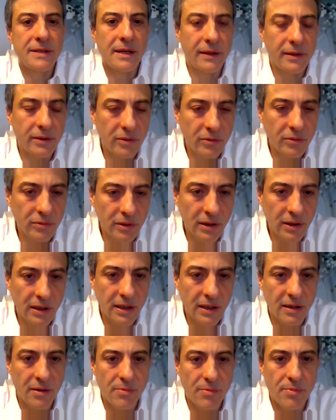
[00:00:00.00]
our
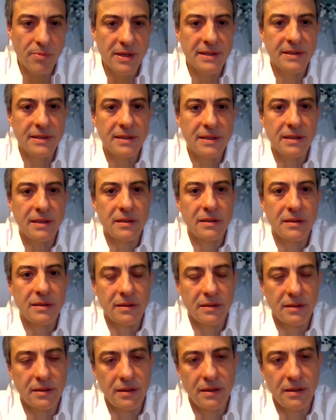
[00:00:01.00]
own business